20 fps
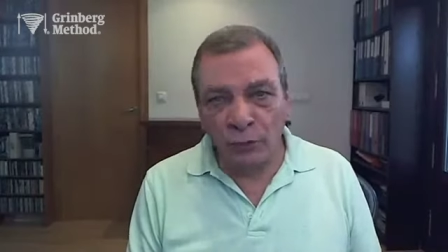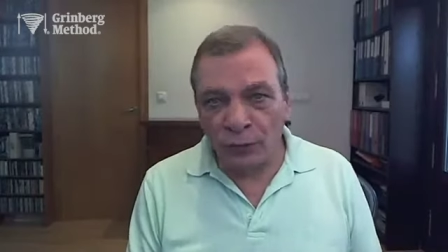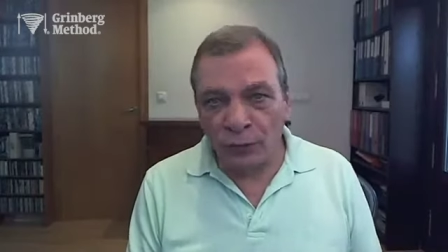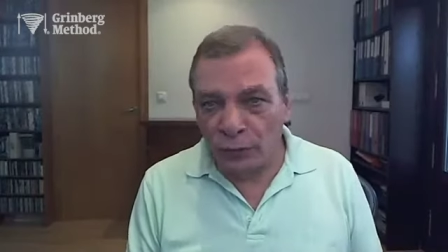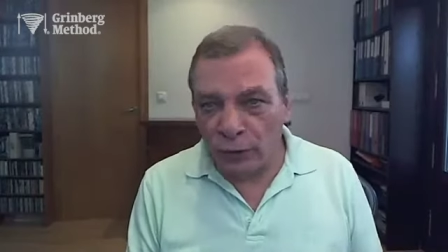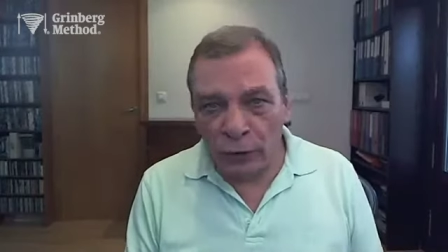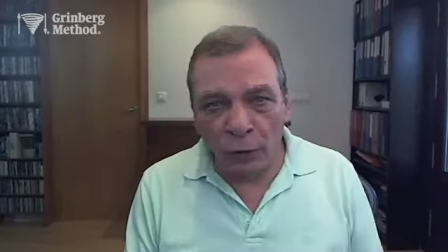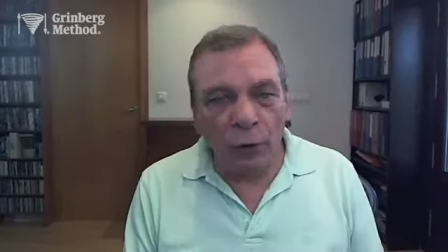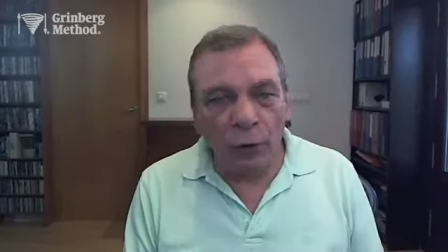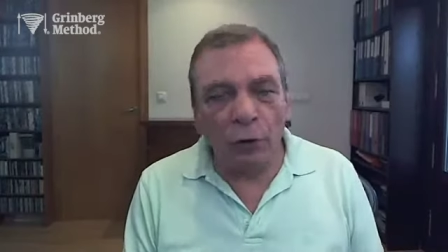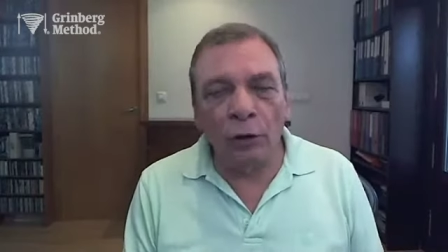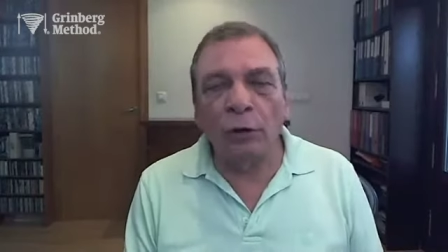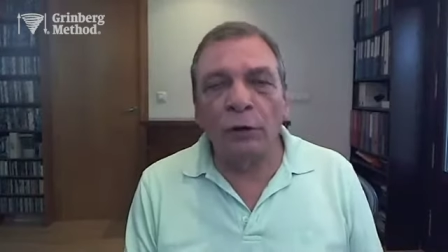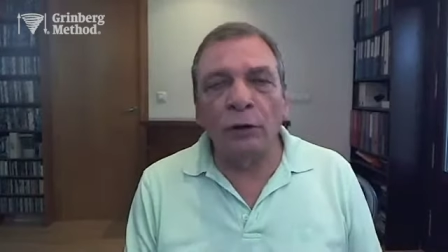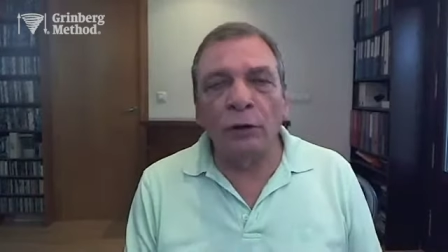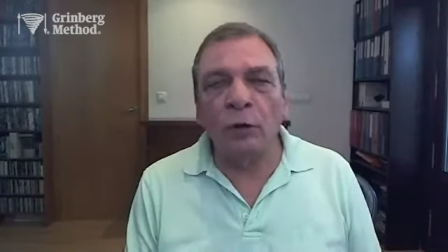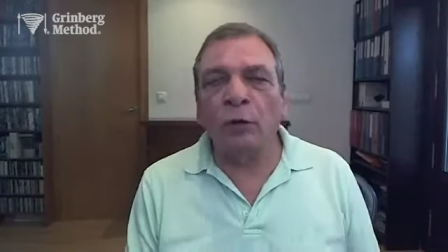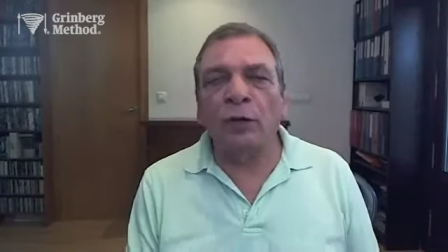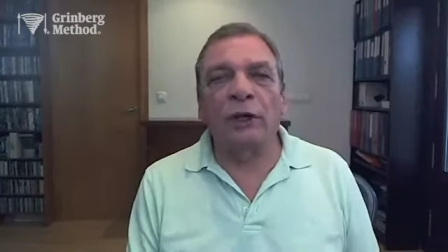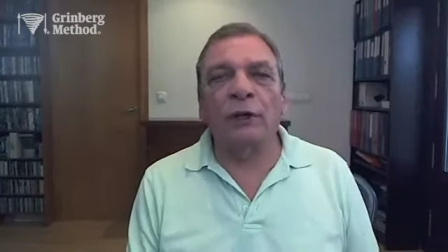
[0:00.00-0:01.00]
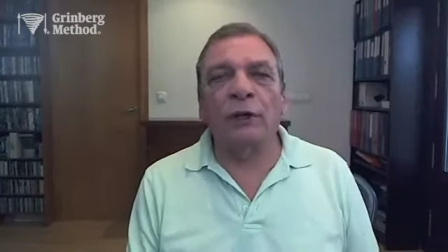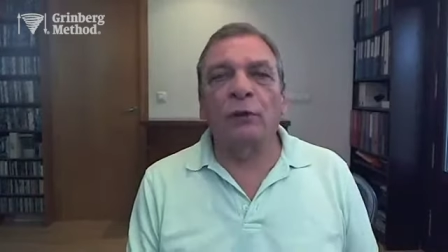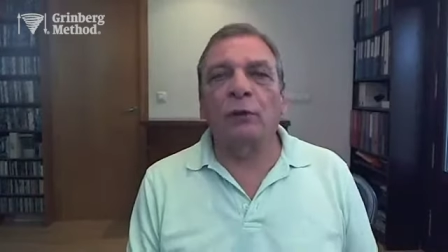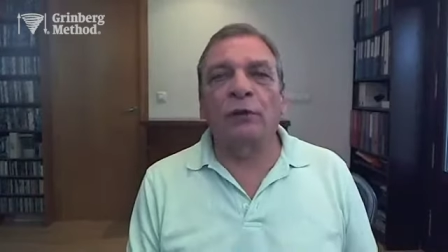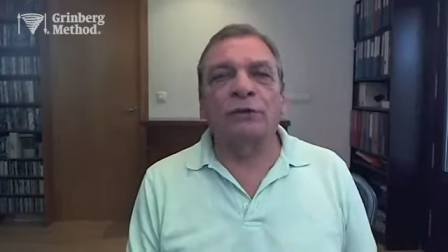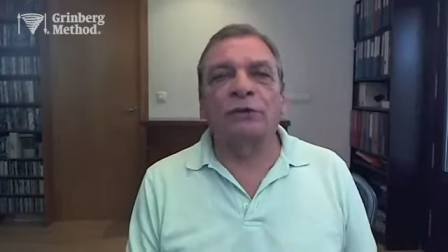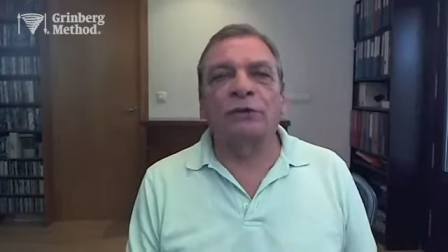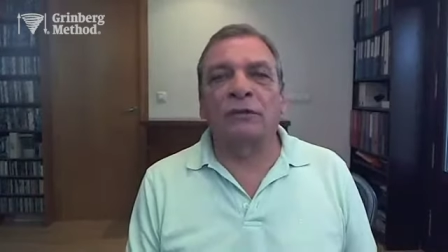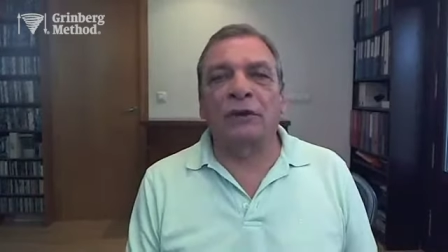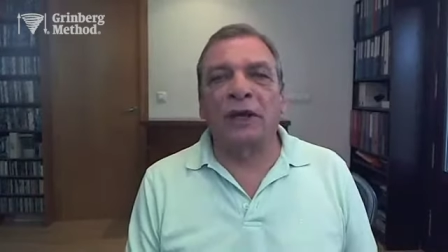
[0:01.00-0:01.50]
to feel all the way
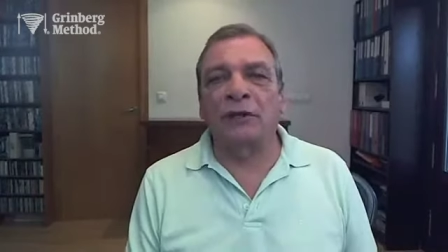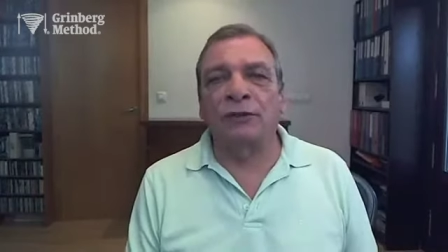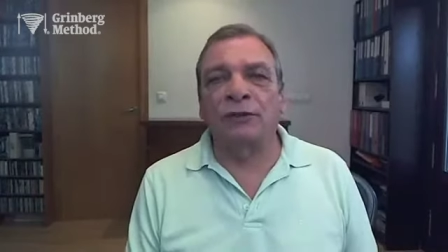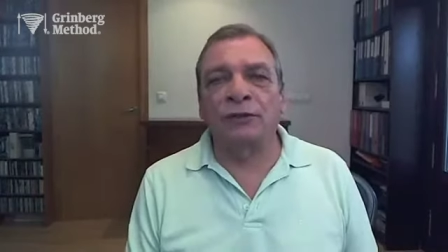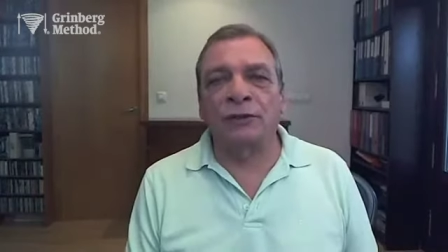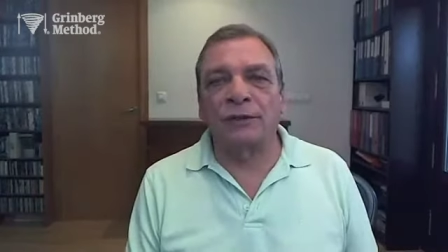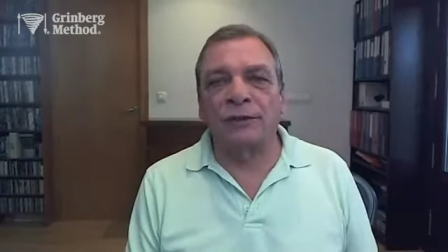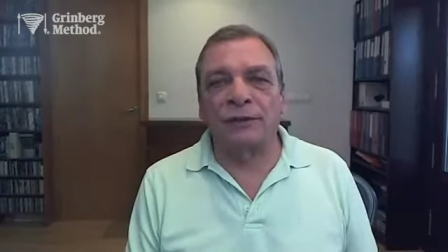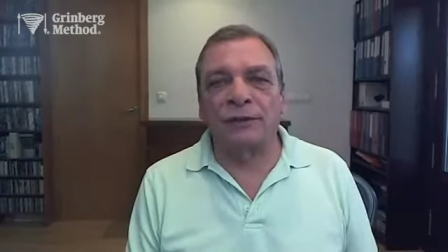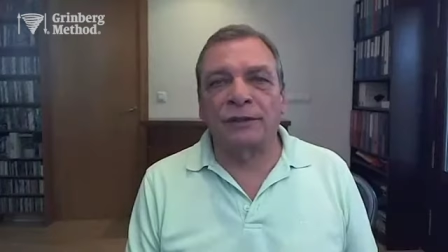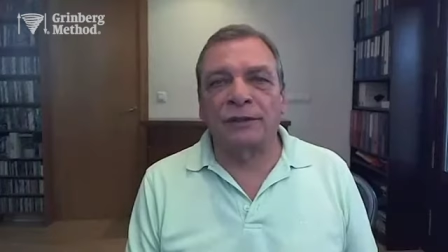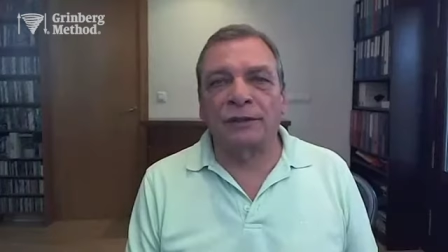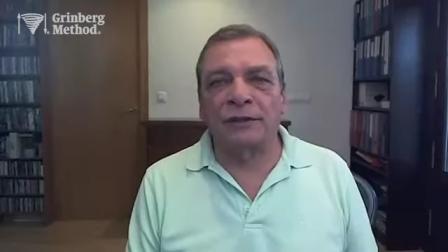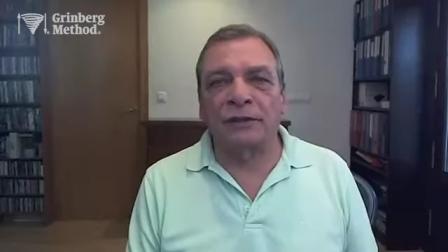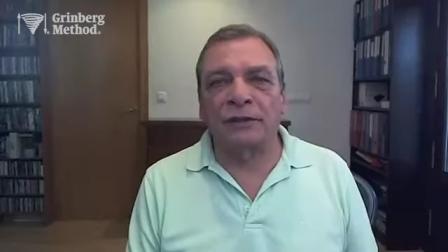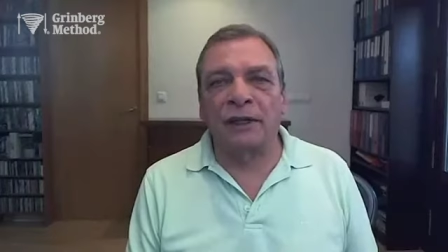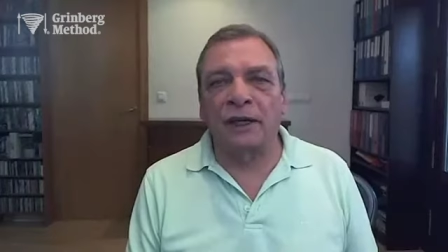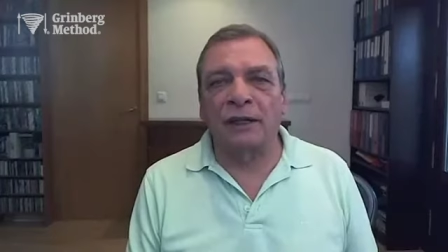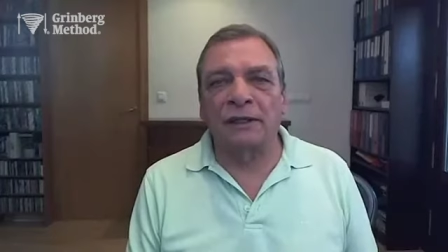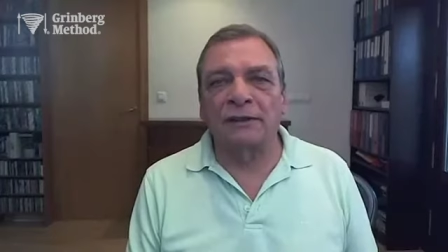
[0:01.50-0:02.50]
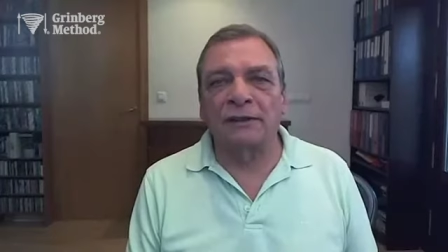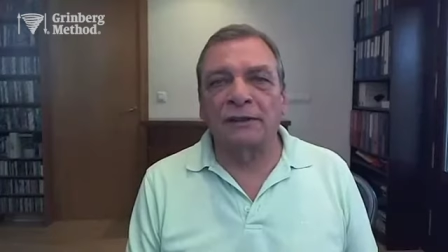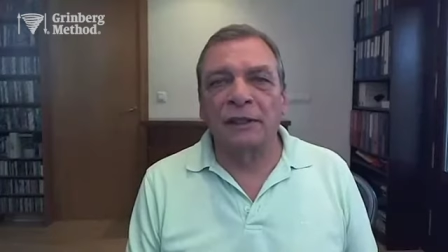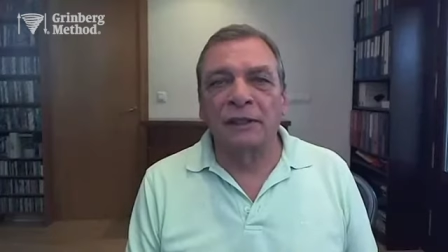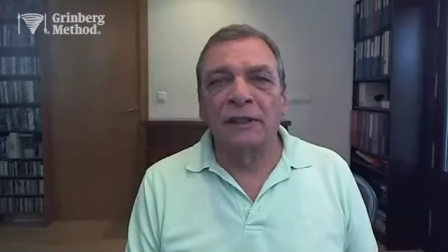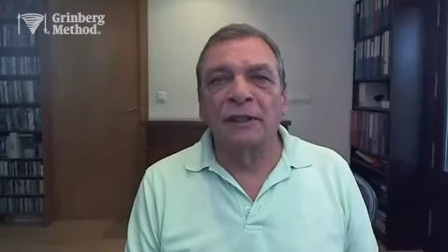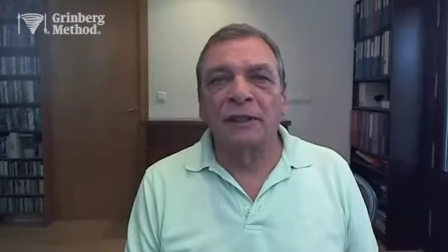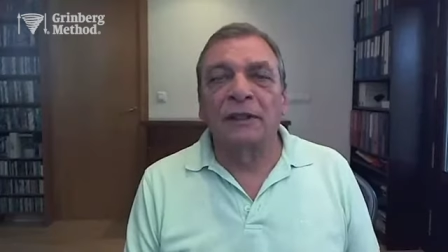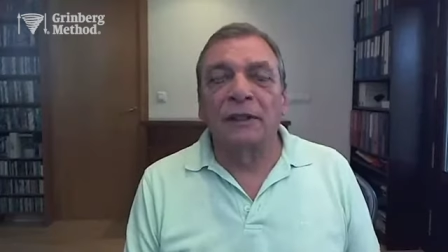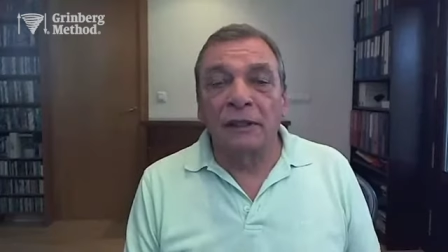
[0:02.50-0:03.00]
what righteousness does,
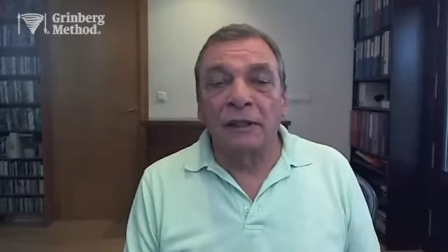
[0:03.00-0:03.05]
